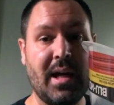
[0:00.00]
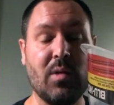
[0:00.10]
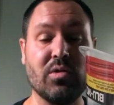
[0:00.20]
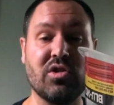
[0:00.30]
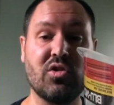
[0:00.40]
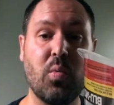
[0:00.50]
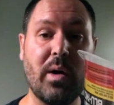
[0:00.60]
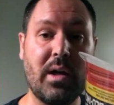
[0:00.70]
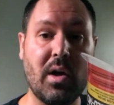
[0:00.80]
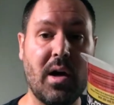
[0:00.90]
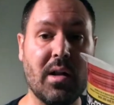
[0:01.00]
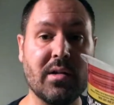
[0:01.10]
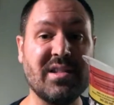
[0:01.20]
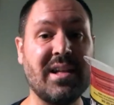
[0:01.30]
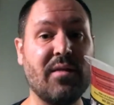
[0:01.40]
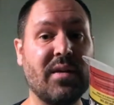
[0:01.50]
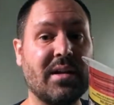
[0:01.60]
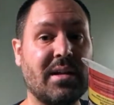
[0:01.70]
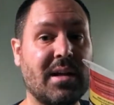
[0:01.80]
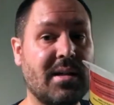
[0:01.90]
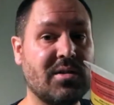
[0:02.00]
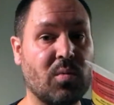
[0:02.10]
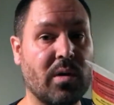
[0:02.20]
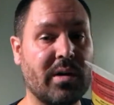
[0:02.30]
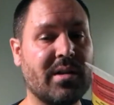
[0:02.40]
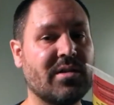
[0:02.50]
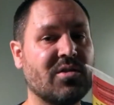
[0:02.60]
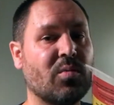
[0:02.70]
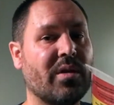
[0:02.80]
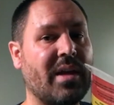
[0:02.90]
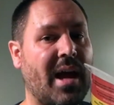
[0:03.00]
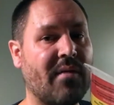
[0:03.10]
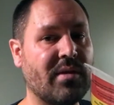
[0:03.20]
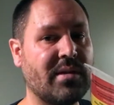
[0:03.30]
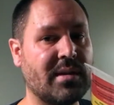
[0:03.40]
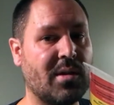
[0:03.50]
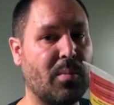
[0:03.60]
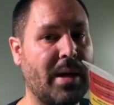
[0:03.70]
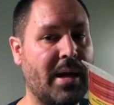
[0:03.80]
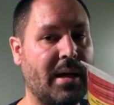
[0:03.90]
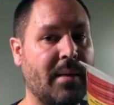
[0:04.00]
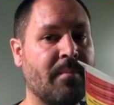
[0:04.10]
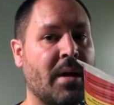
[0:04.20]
It was $20. If it does work, this is worth every single penny.